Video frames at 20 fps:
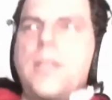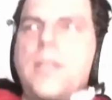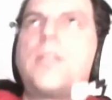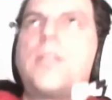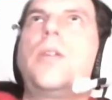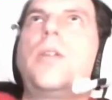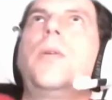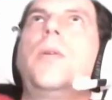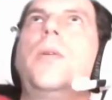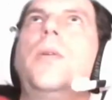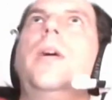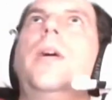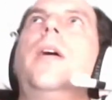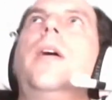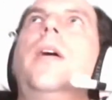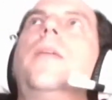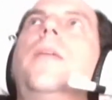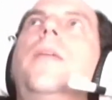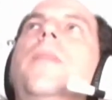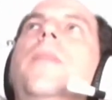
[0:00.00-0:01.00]
So
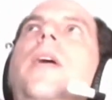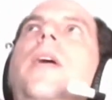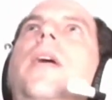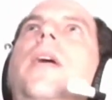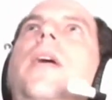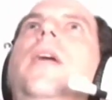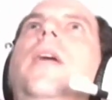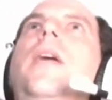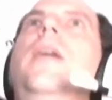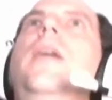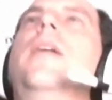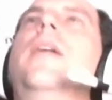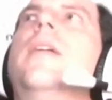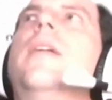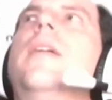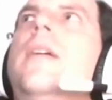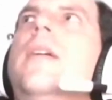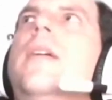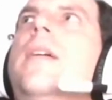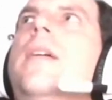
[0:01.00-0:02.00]
um,
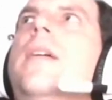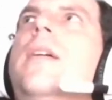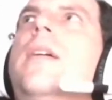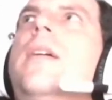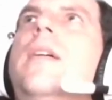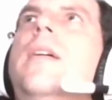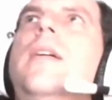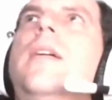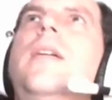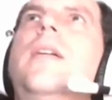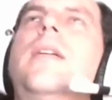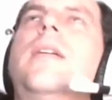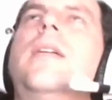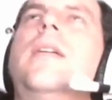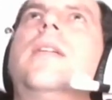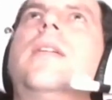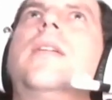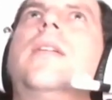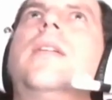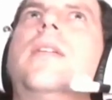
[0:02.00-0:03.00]
uh,
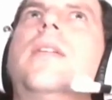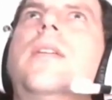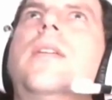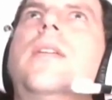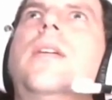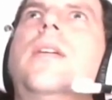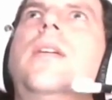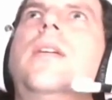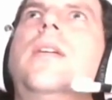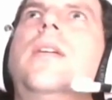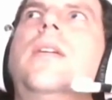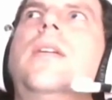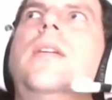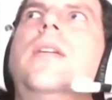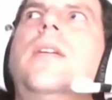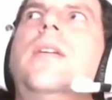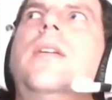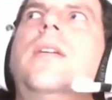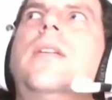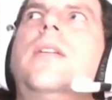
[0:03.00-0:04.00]
uh,
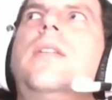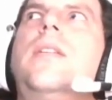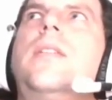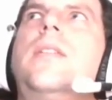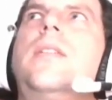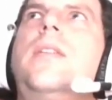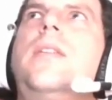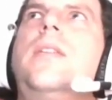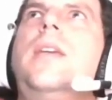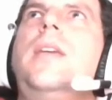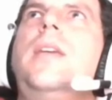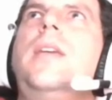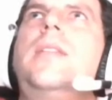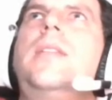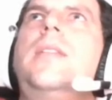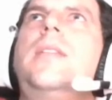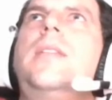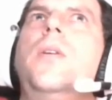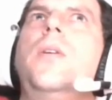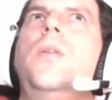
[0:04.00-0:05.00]

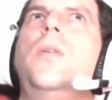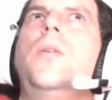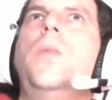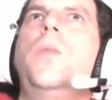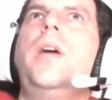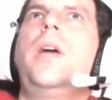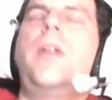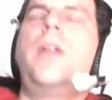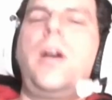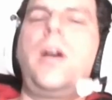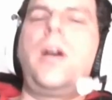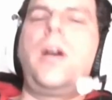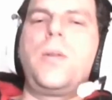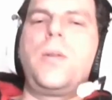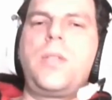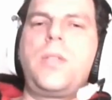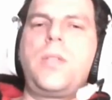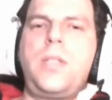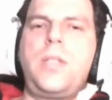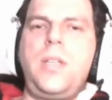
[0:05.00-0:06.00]
data
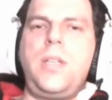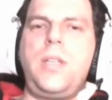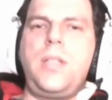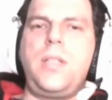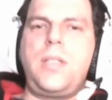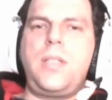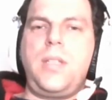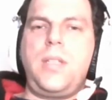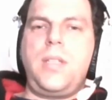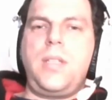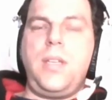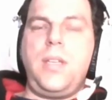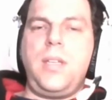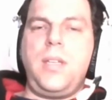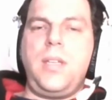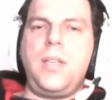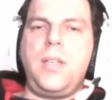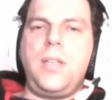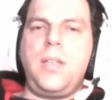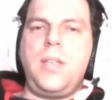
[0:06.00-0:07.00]
warehouse is the
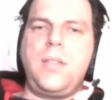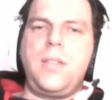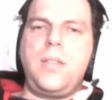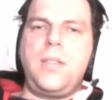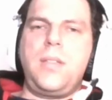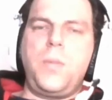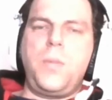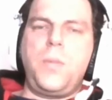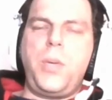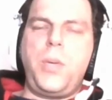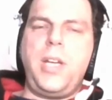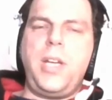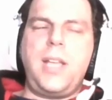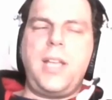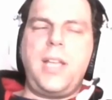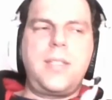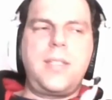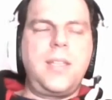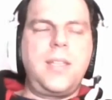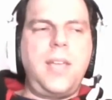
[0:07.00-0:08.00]
predates
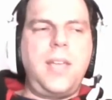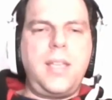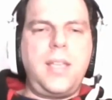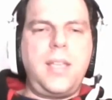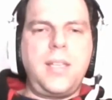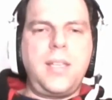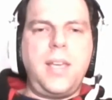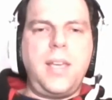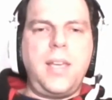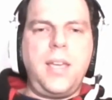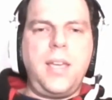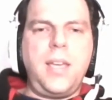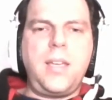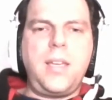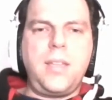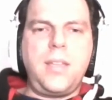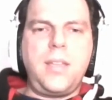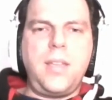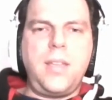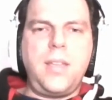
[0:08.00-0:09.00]
the data lake,
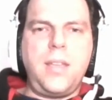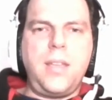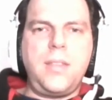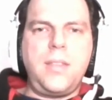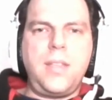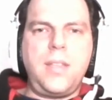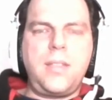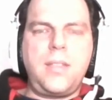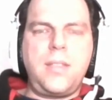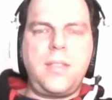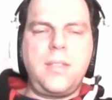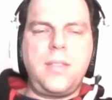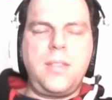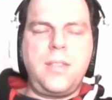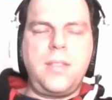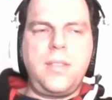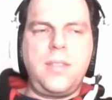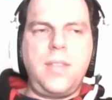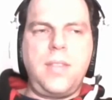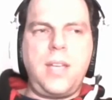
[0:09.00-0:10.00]
and and that
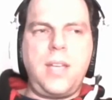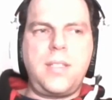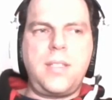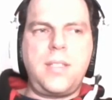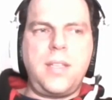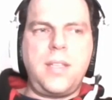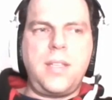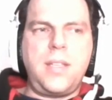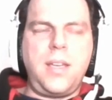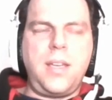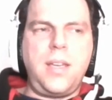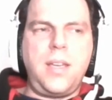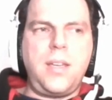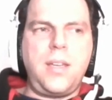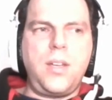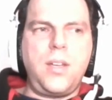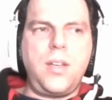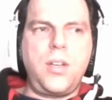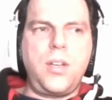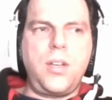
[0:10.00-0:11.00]
that is a,
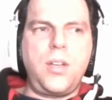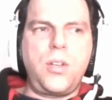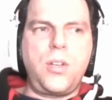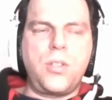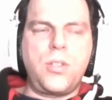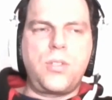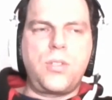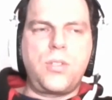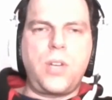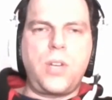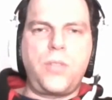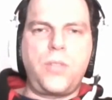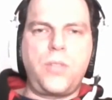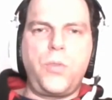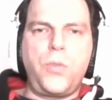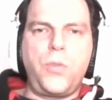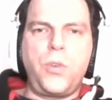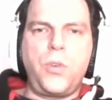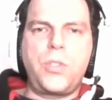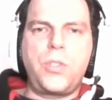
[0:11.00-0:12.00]
a construct
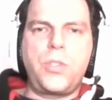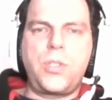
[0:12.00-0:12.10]
for